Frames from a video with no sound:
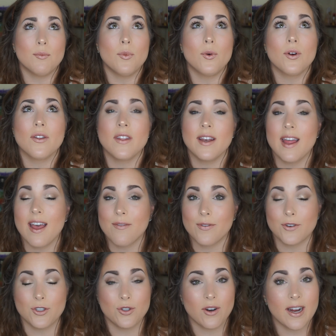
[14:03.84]
more than
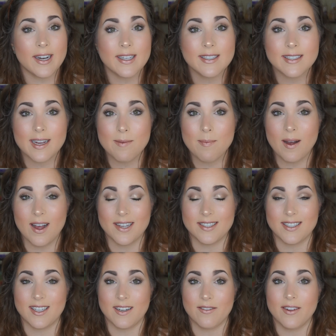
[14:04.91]
ever, try to stay
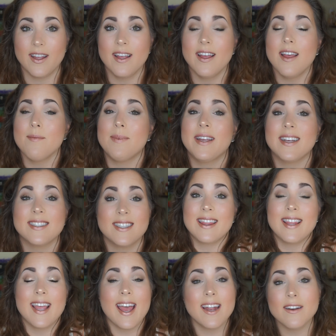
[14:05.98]
positive. Because
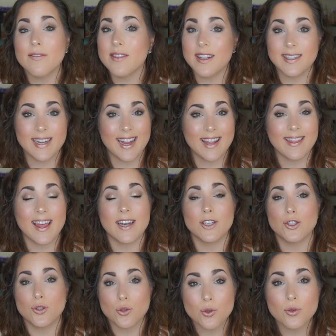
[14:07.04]
at the end of the day, that
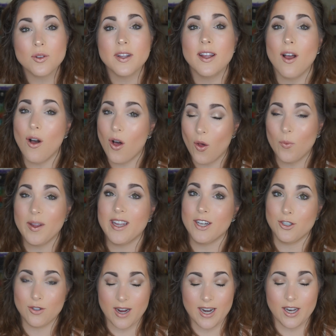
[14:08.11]
is truly all we
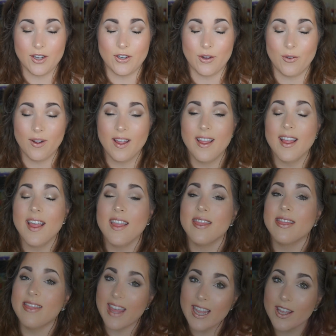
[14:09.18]
can try to do.
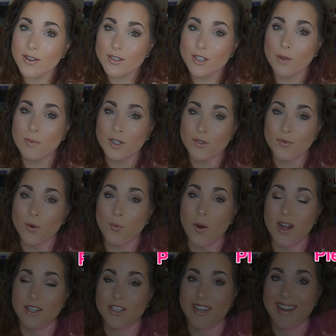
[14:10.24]
Thank you so much for
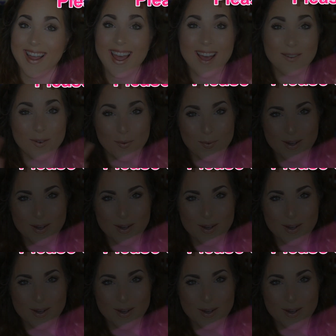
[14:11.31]
watching. Have a